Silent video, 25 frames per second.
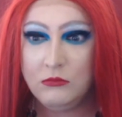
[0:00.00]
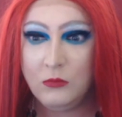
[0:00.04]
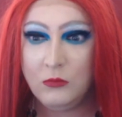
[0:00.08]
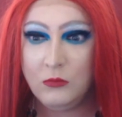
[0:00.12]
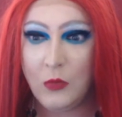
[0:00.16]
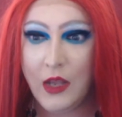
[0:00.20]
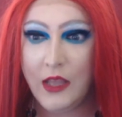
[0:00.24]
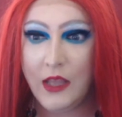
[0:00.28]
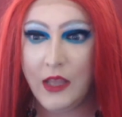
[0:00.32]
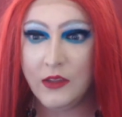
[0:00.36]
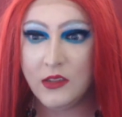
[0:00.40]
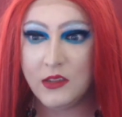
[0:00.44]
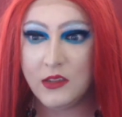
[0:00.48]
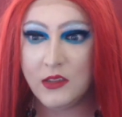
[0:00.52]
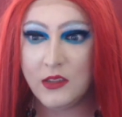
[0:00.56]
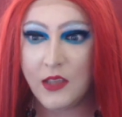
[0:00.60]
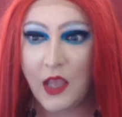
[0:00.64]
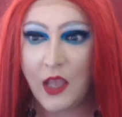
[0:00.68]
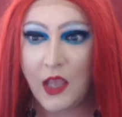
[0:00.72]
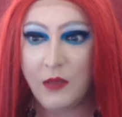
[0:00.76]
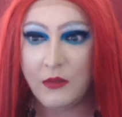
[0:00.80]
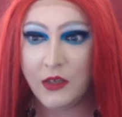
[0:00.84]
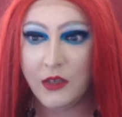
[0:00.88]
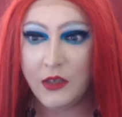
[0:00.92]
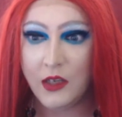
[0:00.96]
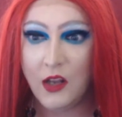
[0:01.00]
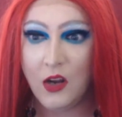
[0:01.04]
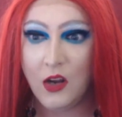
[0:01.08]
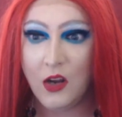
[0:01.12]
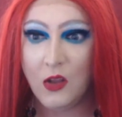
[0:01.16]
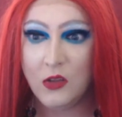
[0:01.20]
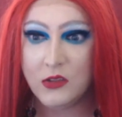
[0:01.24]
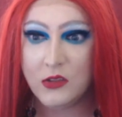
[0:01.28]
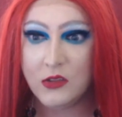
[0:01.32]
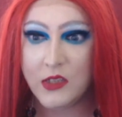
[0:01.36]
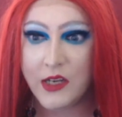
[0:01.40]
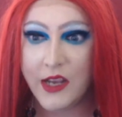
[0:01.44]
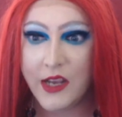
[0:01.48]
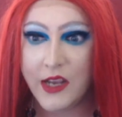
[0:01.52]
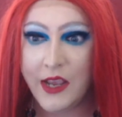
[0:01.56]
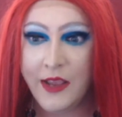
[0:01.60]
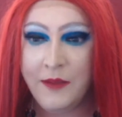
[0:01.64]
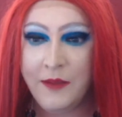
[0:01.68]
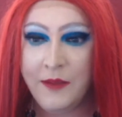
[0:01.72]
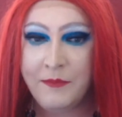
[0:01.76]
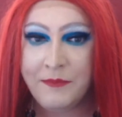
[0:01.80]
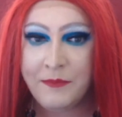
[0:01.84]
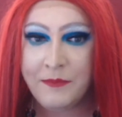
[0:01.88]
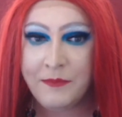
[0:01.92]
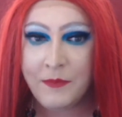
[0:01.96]
Wow, this is happening a lot
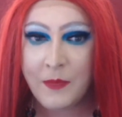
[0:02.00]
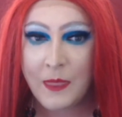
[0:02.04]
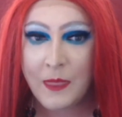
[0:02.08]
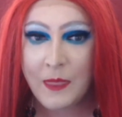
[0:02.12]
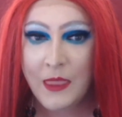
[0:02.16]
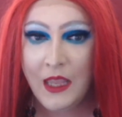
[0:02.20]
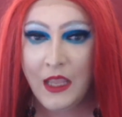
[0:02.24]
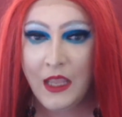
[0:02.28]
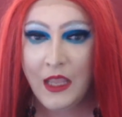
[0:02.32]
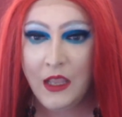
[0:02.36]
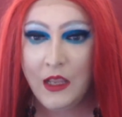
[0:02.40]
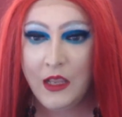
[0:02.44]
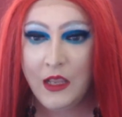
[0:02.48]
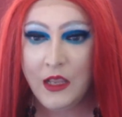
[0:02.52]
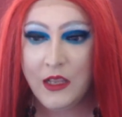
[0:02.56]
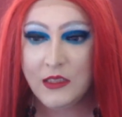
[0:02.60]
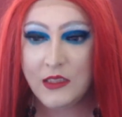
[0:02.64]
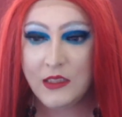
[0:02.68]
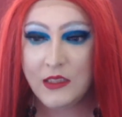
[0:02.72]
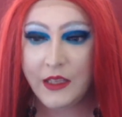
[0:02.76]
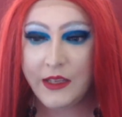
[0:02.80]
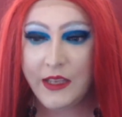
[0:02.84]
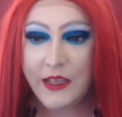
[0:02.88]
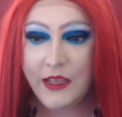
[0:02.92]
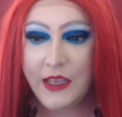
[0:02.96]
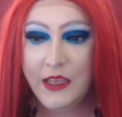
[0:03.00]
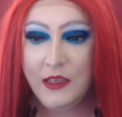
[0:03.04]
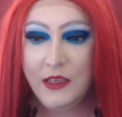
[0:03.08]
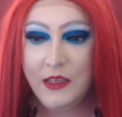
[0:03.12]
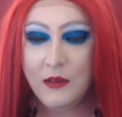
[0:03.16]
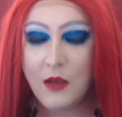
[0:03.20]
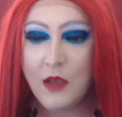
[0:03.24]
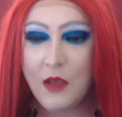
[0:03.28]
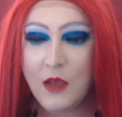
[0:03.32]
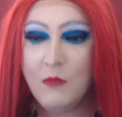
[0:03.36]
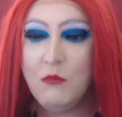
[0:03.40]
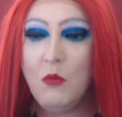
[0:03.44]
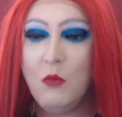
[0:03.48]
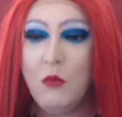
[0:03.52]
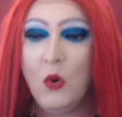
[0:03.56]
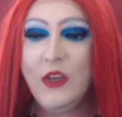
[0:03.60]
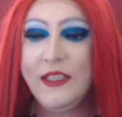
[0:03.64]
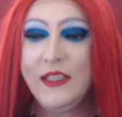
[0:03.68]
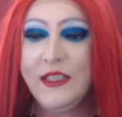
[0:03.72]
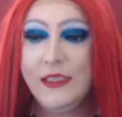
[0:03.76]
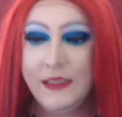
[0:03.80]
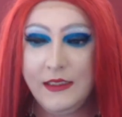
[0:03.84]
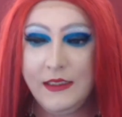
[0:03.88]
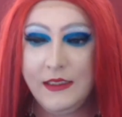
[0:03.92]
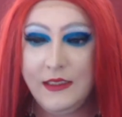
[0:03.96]
today. It's like a
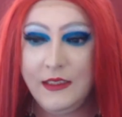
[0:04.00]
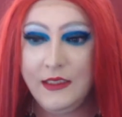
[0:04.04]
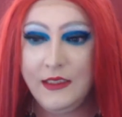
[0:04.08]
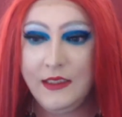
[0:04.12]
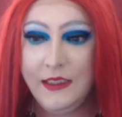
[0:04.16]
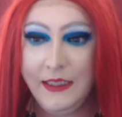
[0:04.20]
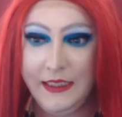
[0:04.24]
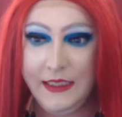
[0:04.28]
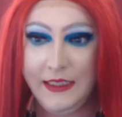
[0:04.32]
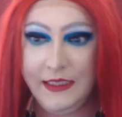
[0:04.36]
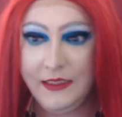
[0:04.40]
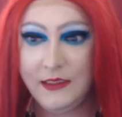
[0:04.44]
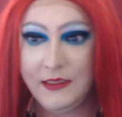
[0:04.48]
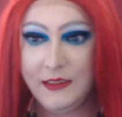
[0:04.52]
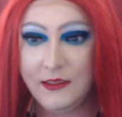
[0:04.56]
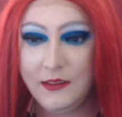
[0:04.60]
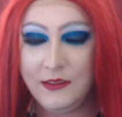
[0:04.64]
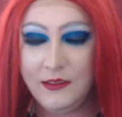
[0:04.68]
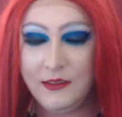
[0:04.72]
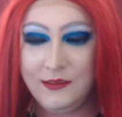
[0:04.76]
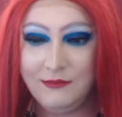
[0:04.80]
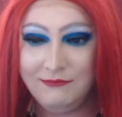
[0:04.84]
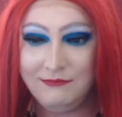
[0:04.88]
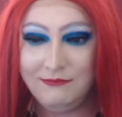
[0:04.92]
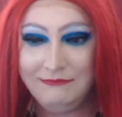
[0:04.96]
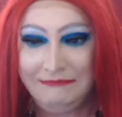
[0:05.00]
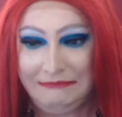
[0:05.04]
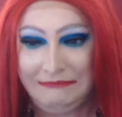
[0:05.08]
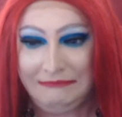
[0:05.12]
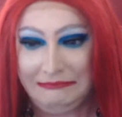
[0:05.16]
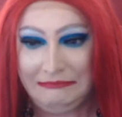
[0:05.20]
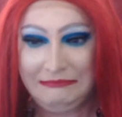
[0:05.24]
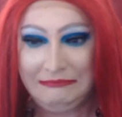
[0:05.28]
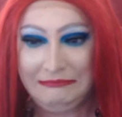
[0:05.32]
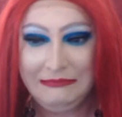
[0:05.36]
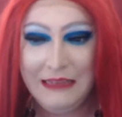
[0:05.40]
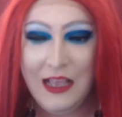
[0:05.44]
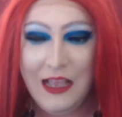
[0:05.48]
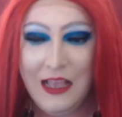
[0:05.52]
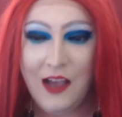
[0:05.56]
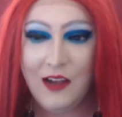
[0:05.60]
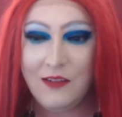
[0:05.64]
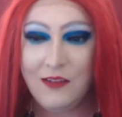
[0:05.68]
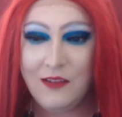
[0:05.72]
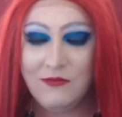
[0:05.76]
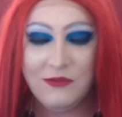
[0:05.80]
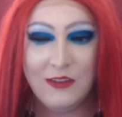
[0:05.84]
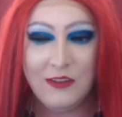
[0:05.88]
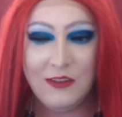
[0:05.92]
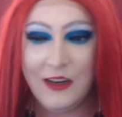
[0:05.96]
moist heat.
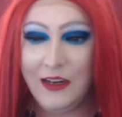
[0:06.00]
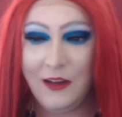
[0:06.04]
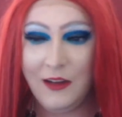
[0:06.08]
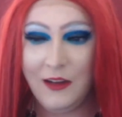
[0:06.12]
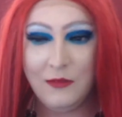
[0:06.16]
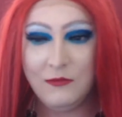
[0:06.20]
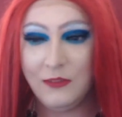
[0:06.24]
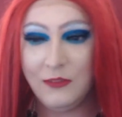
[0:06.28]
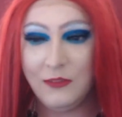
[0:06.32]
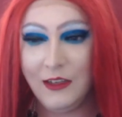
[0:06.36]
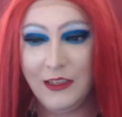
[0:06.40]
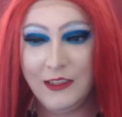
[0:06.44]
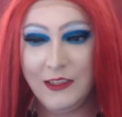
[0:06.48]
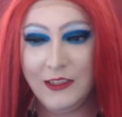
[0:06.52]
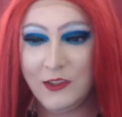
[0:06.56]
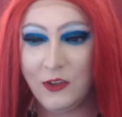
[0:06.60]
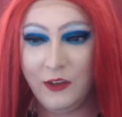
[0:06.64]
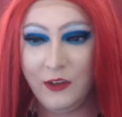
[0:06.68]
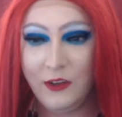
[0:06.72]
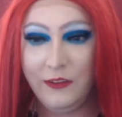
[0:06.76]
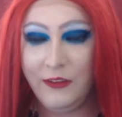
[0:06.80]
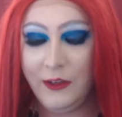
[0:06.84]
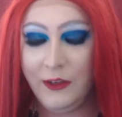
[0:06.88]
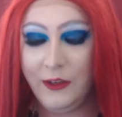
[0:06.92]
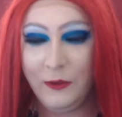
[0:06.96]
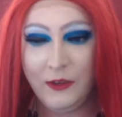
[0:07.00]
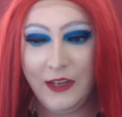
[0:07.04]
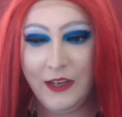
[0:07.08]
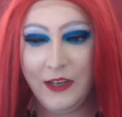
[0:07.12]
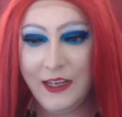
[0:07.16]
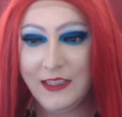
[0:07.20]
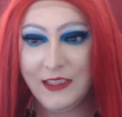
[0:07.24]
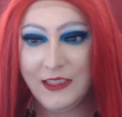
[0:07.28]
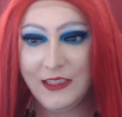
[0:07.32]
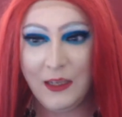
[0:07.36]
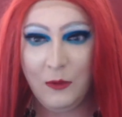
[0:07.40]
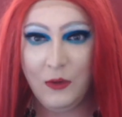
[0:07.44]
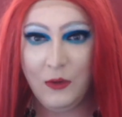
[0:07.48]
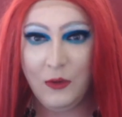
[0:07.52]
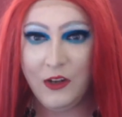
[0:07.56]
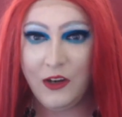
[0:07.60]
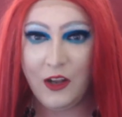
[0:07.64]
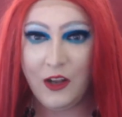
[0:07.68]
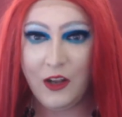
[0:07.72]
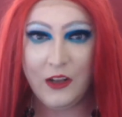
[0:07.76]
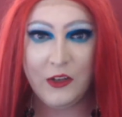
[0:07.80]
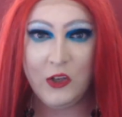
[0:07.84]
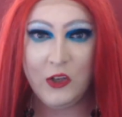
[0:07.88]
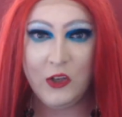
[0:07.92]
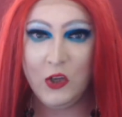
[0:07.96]
I'm really sorry if anyone hates that word.
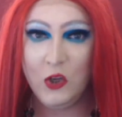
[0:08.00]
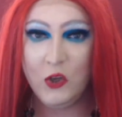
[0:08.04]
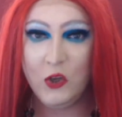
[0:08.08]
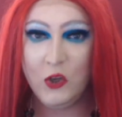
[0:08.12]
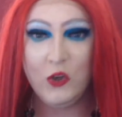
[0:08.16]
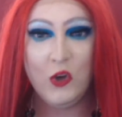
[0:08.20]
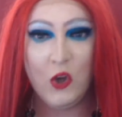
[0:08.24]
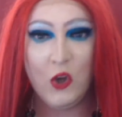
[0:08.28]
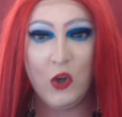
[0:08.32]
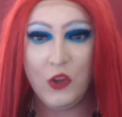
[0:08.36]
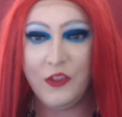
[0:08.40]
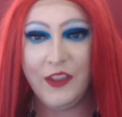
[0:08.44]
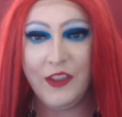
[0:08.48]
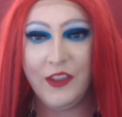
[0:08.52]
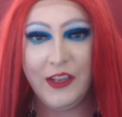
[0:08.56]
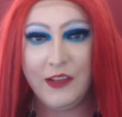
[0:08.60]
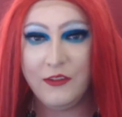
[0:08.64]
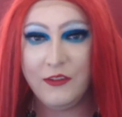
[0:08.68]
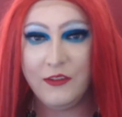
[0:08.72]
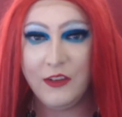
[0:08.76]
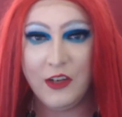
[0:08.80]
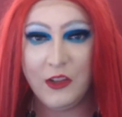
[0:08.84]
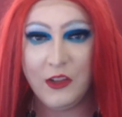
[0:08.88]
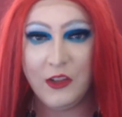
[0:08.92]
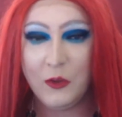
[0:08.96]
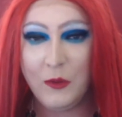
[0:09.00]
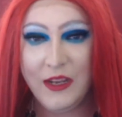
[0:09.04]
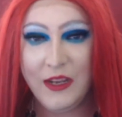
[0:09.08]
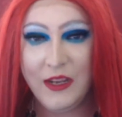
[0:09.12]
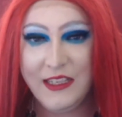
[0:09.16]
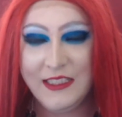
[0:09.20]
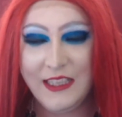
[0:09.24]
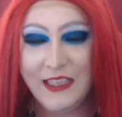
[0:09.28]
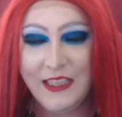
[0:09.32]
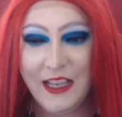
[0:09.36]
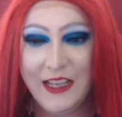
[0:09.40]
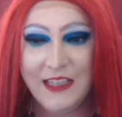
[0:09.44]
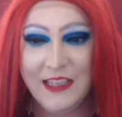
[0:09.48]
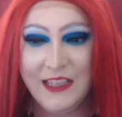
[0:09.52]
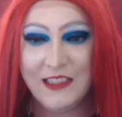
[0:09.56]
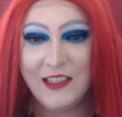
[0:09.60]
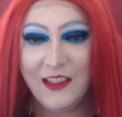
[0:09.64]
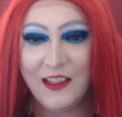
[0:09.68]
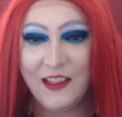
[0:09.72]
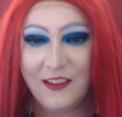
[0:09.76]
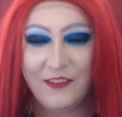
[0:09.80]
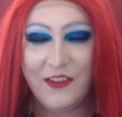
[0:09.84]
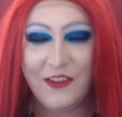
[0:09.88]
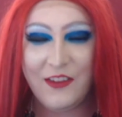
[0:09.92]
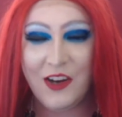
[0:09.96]
I could not think of another way to say it. It's
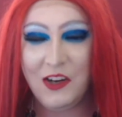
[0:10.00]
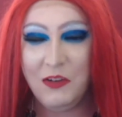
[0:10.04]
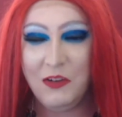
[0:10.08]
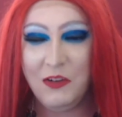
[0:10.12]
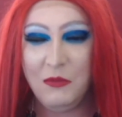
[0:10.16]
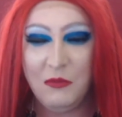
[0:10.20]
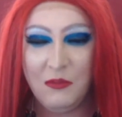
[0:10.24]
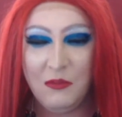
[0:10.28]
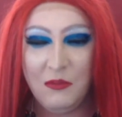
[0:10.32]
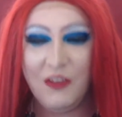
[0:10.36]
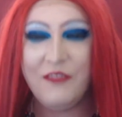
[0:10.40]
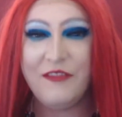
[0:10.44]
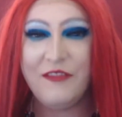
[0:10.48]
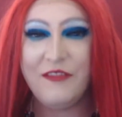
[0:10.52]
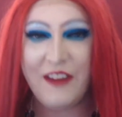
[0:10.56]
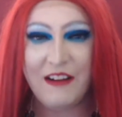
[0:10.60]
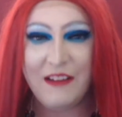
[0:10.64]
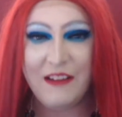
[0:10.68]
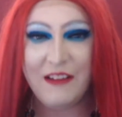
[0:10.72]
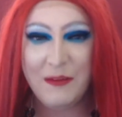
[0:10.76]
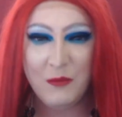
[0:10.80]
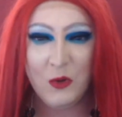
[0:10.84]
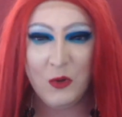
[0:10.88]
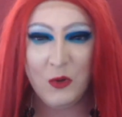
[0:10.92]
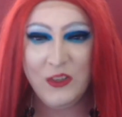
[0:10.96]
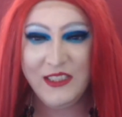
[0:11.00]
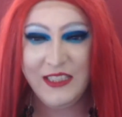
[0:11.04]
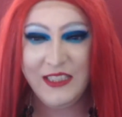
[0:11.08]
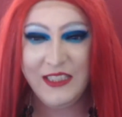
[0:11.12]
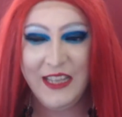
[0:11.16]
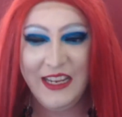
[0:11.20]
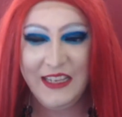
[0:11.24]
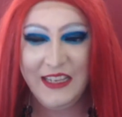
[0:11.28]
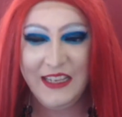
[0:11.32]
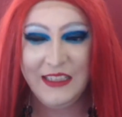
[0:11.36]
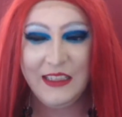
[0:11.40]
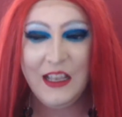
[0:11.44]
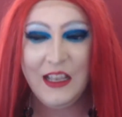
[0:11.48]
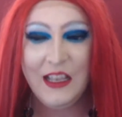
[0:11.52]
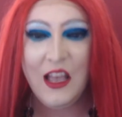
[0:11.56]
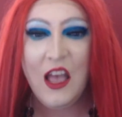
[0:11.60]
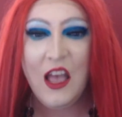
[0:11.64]
like a very moist heat.